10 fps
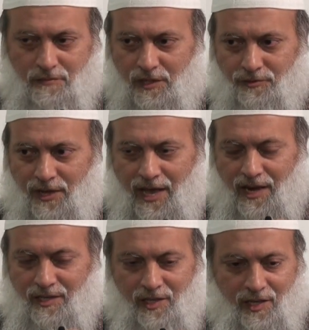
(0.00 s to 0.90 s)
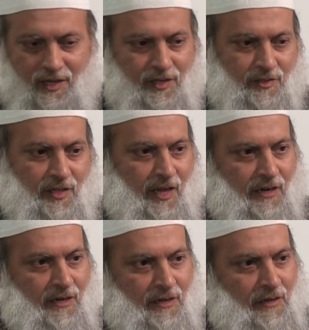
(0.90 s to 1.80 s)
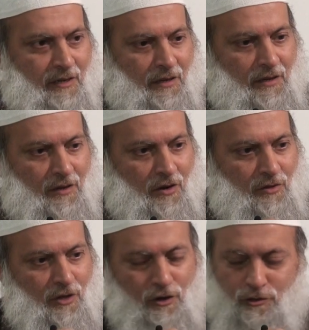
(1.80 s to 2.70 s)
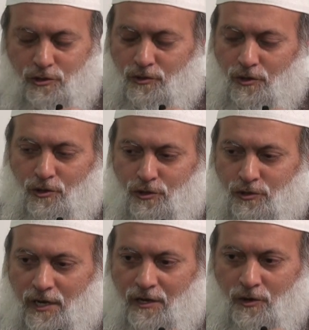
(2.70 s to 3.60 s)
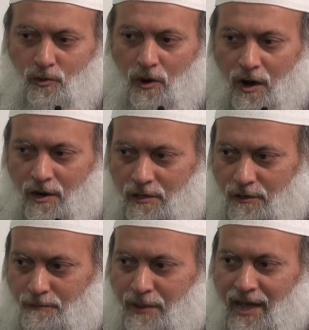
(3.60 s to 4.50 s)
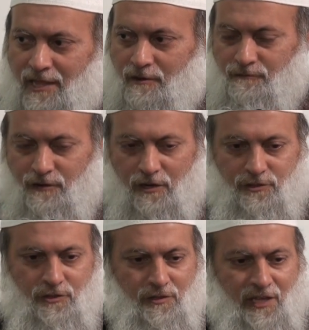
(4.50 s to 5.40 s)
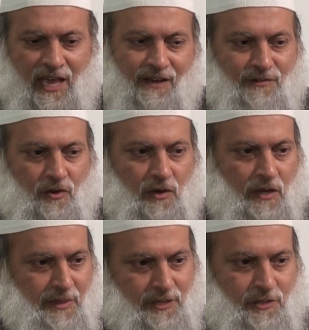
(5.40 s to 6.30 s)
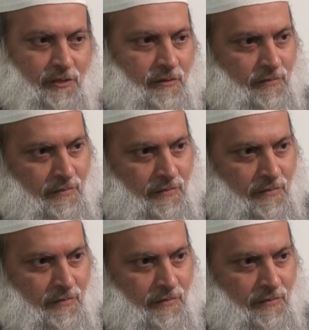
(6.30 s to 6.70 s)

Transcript: But the reality is that, you know, those who walk on the path of falsehood, they have no limits.